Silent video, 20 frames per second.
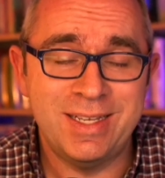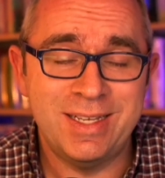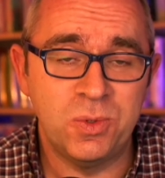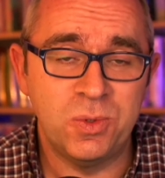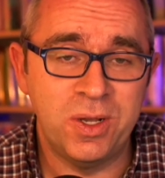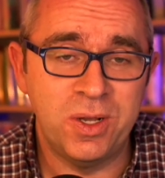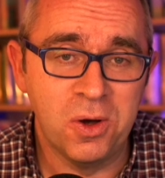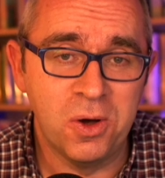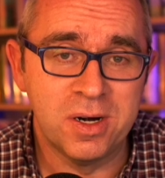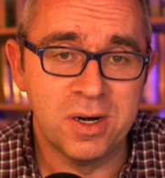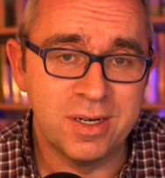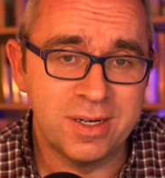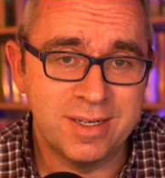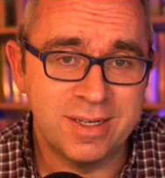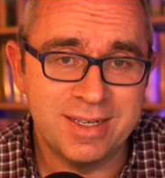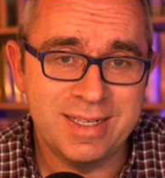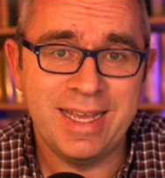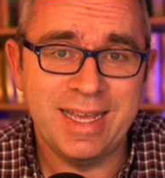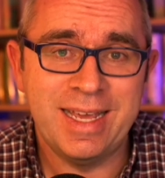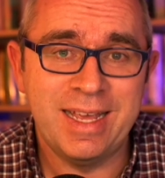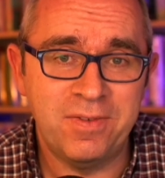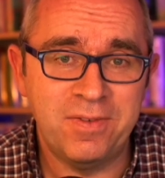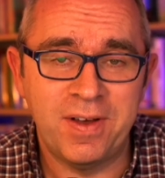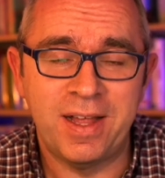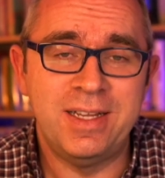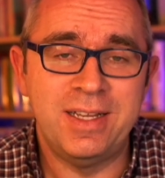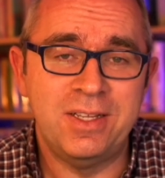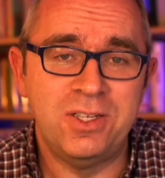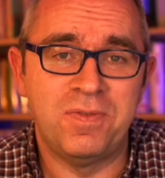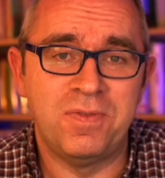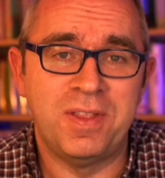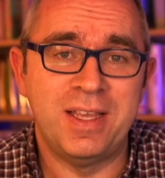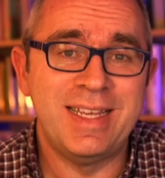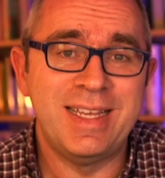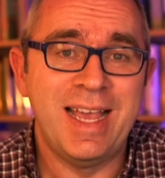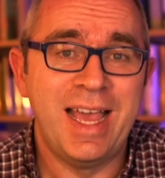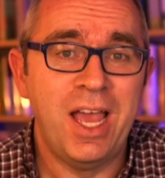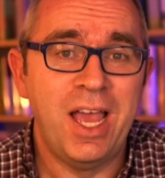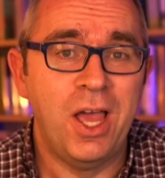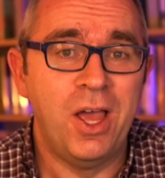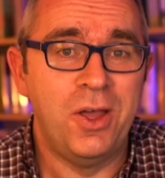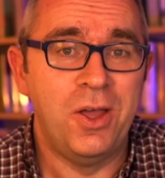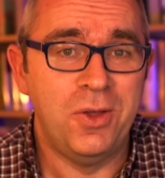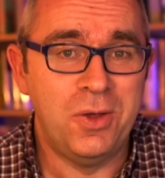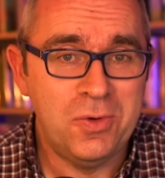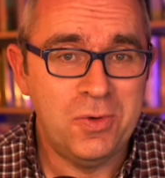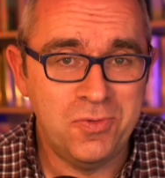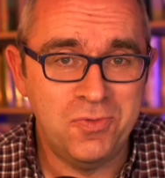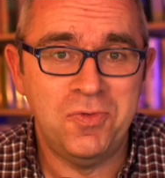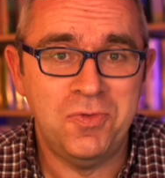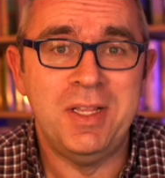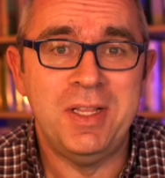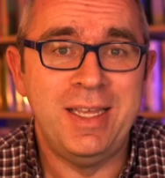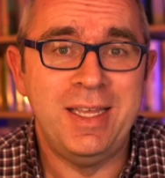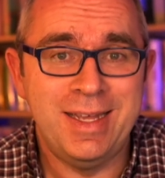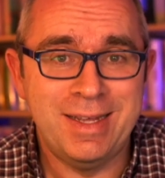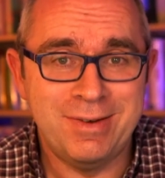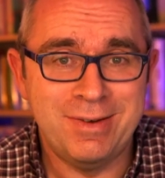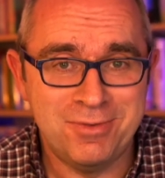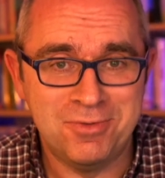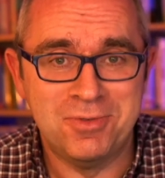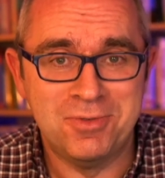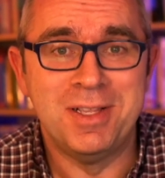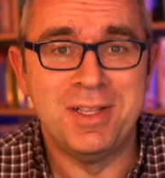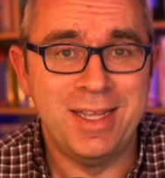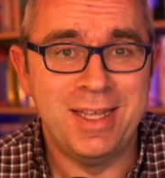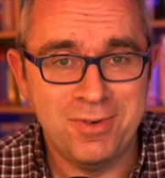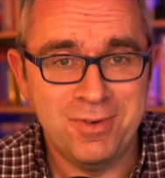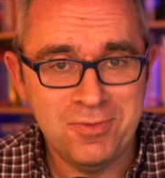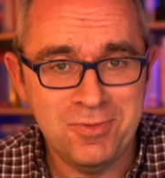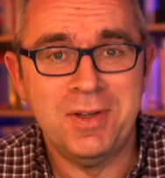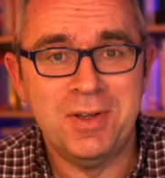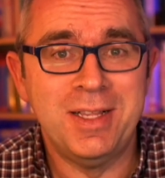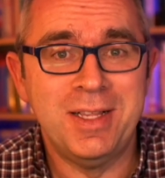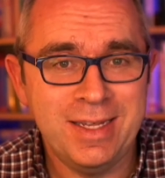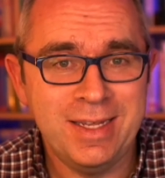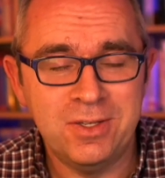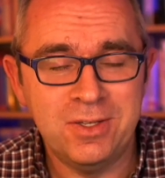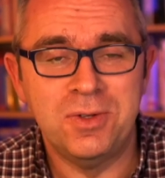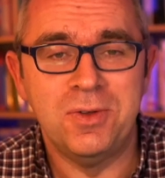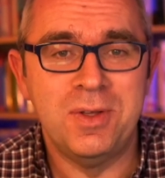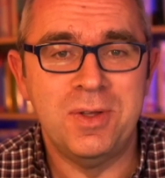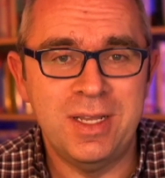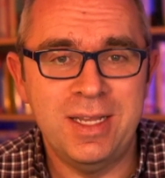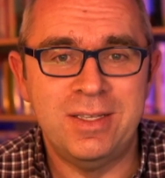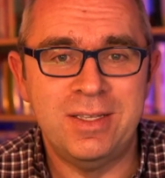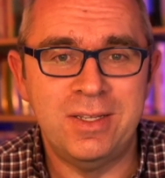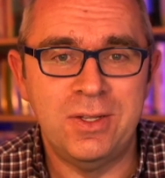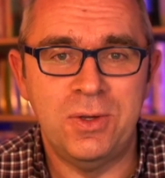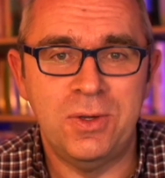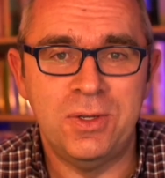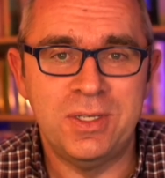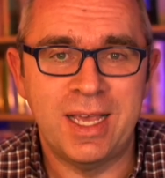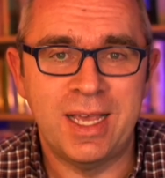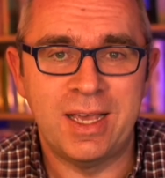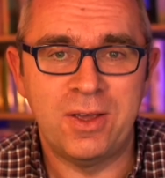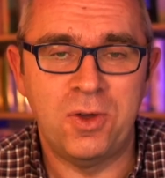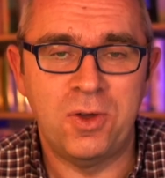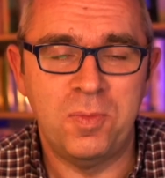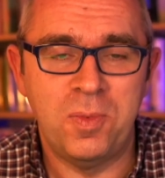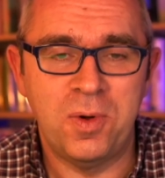So in order to take advantage of this, you really, really, really do need to use that coupon